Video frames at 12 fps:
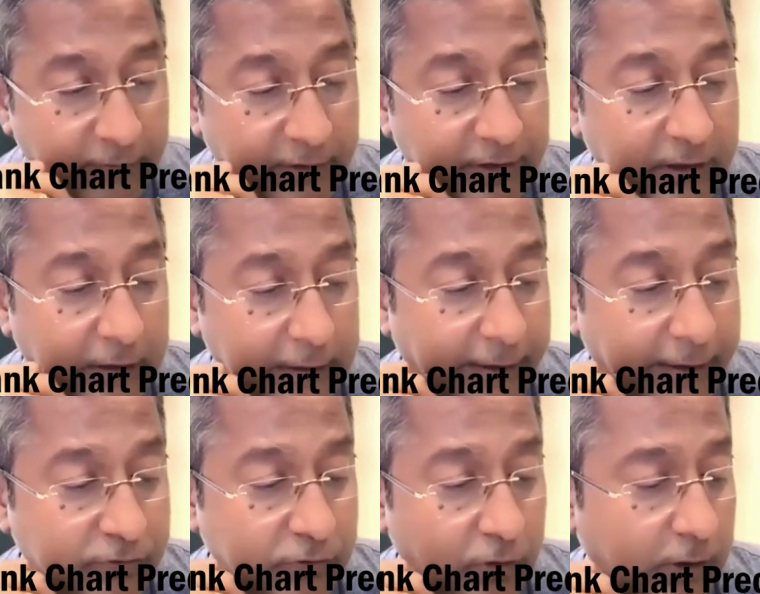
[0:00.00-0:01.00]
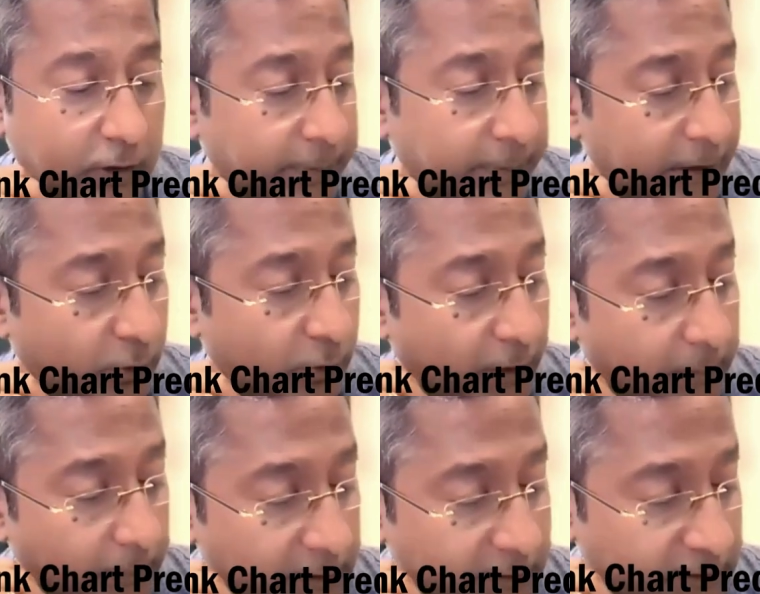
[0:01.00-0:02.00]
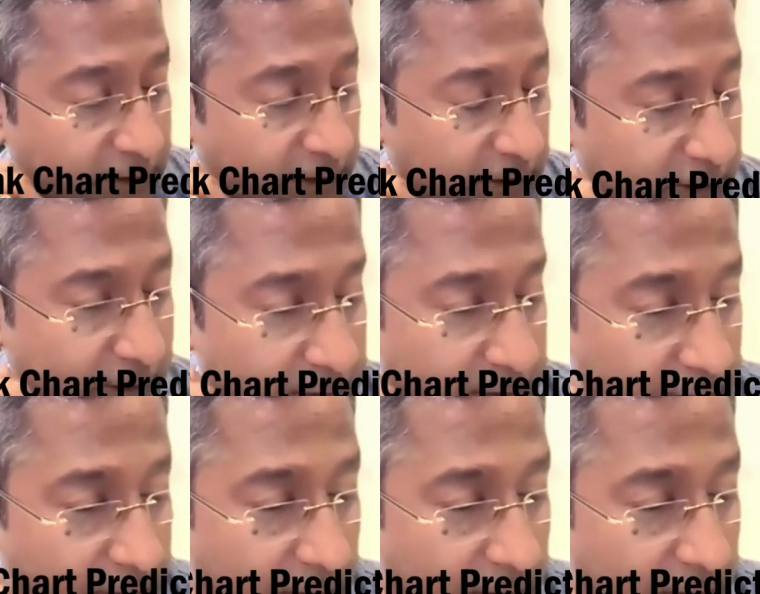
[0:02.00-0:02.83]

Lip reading: elevation does not mean doing mantra,